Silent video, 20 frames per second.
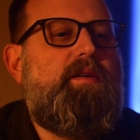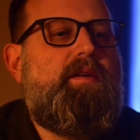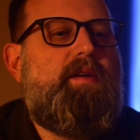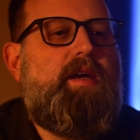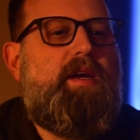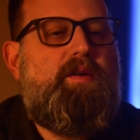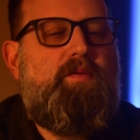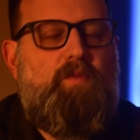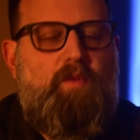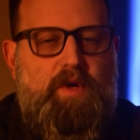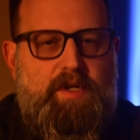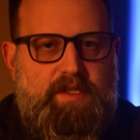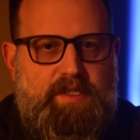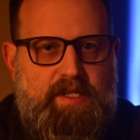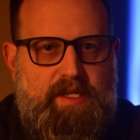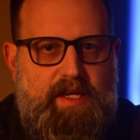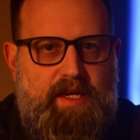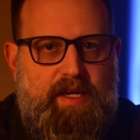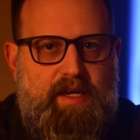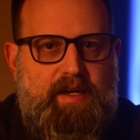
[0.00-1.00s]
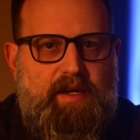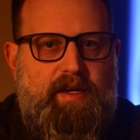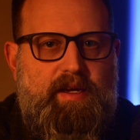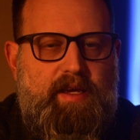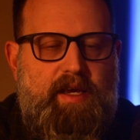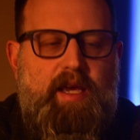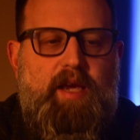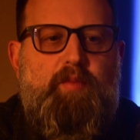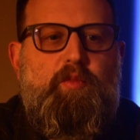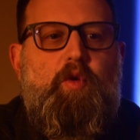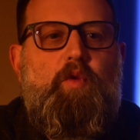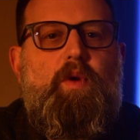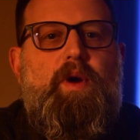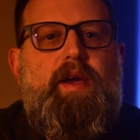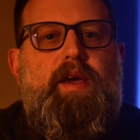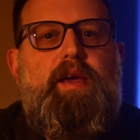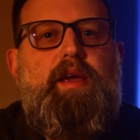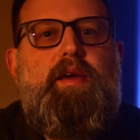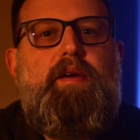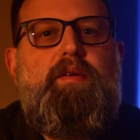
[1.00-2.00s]
And once again, I came
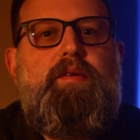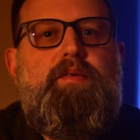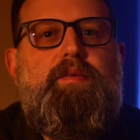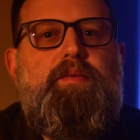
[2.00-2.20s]
away